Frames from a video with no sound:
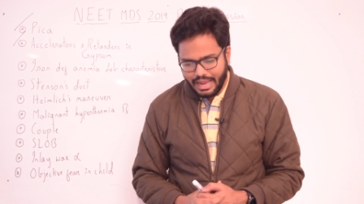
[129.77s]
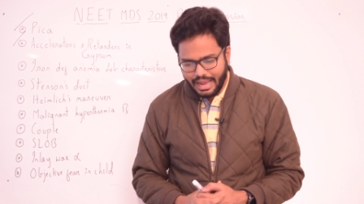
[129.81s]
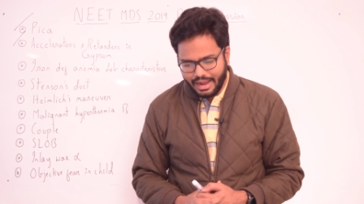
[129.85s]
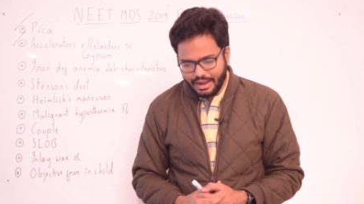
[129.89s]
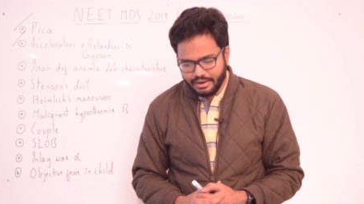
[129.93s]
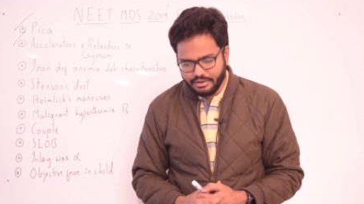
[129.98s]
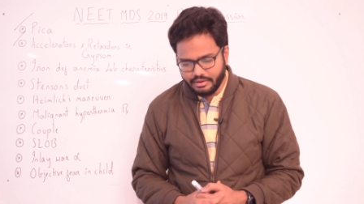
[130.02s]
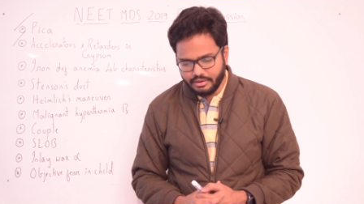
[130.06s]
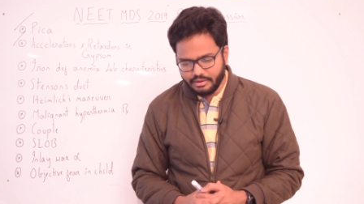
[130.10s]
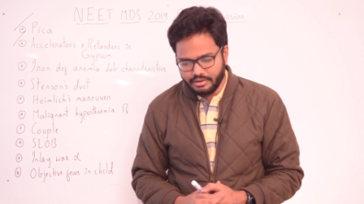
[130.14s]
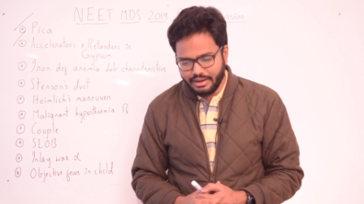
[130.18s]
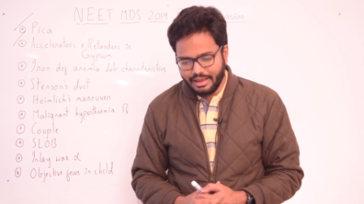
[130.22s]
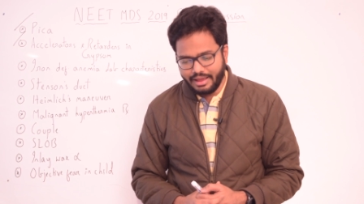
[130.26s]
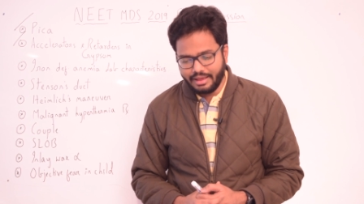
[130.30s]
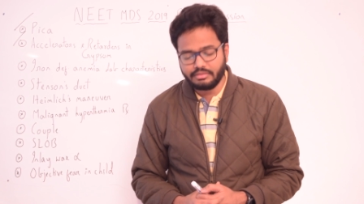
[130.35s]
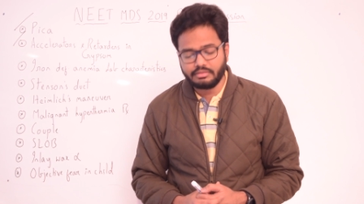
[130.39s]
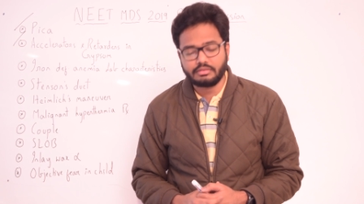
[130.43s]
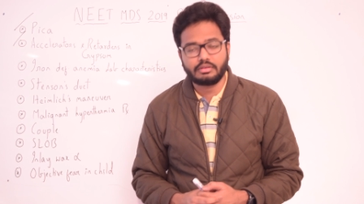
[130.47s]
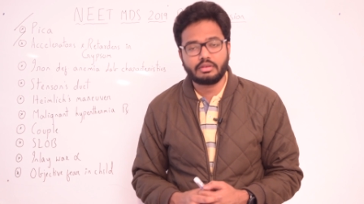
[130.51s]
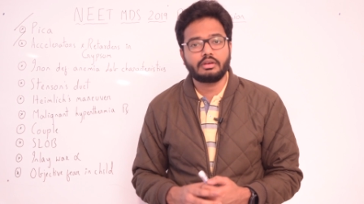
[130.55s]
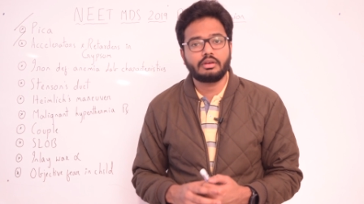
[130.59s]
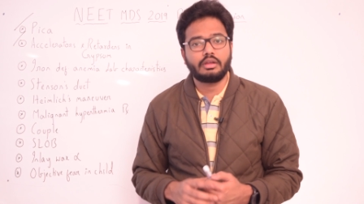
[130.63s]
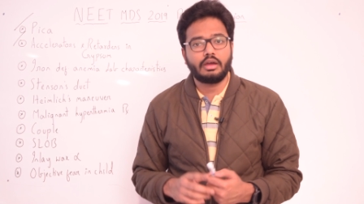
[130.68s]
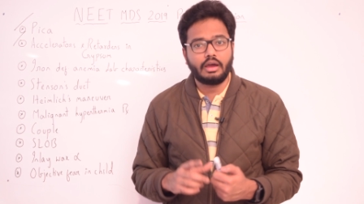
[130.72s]
added
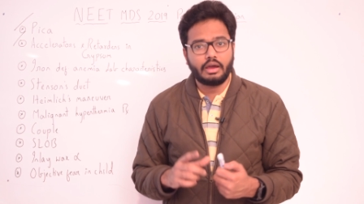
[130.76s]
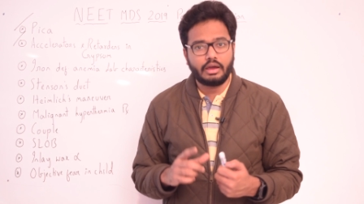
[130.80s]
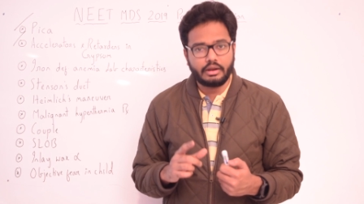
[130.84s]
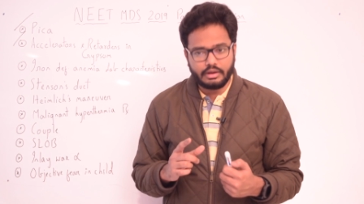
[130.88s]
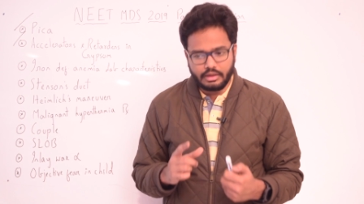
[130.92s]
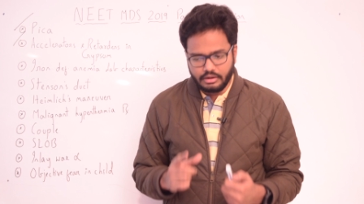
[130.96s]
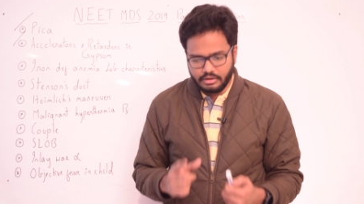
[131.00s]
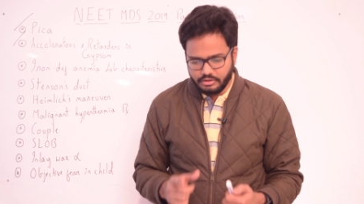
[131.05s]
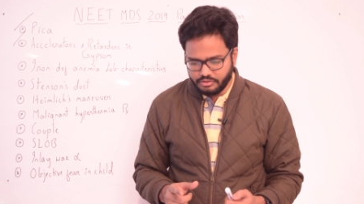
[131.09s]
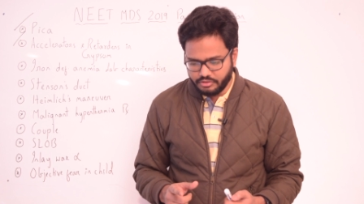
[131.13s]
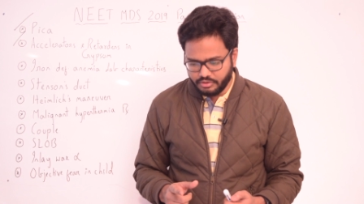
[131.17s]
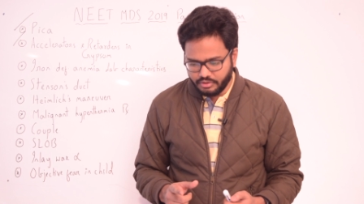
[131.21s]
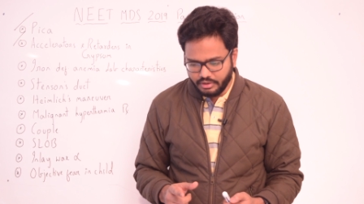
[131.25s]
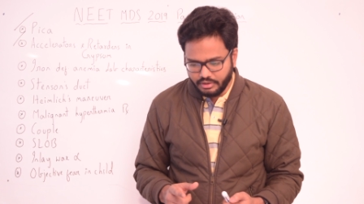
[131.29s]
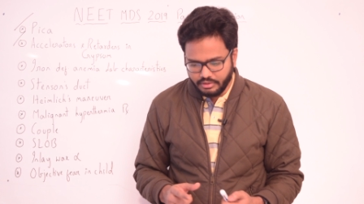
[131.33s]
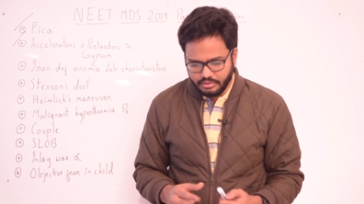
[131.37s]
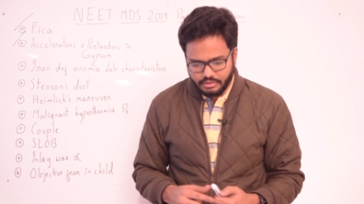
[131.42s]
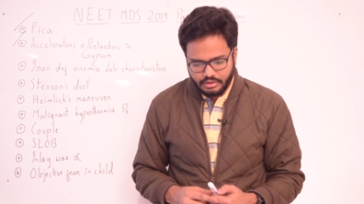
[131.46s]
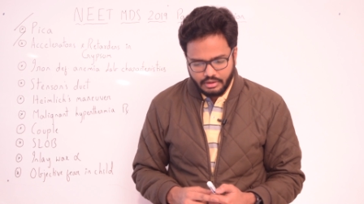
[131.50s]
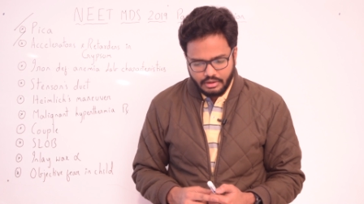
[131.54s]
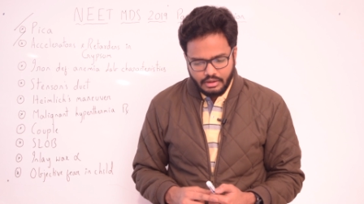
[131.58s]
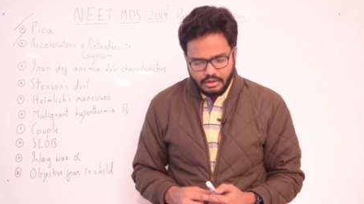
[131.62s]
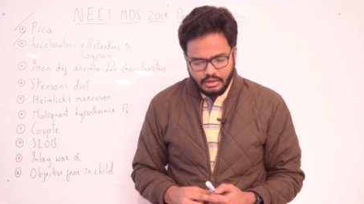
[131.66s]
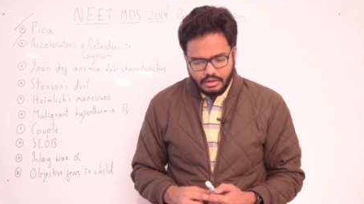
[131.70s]
as an adulterant